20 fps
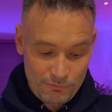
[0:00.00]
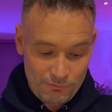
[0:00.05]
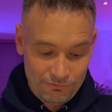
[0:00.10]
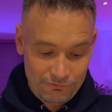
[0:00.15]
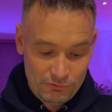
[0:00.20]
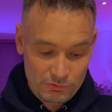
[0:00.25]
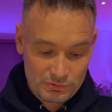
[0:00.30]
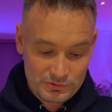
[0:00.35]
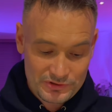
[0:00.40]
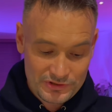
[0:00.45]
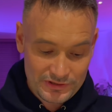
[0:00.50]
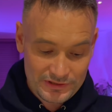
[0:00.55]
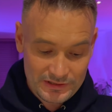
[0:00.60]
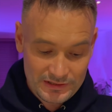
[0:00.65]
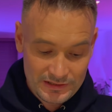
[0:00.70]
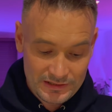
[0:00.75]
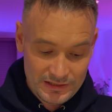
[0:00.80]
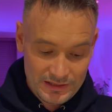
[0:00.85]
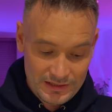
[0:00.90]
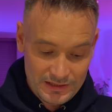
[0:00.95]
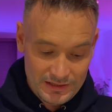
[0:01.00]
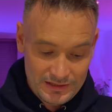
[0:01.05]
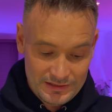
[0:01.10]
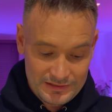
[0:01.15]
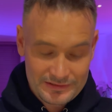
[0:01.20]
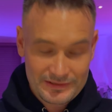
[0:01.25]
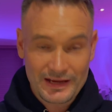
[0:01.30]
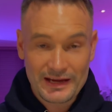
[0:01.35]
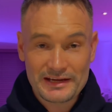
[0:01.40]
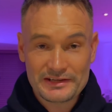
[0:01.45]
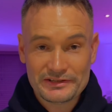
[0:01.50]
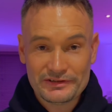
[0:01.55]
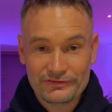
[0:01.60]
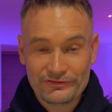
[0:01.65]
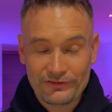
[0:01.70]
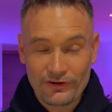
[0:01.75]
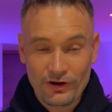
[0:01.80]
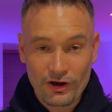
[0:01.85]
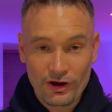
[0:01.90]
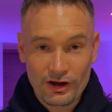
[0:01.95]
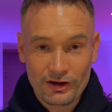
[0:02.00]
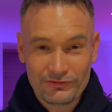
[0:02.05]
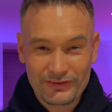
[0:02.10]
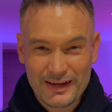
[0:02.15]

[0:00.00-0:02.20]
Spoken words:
40 to 85.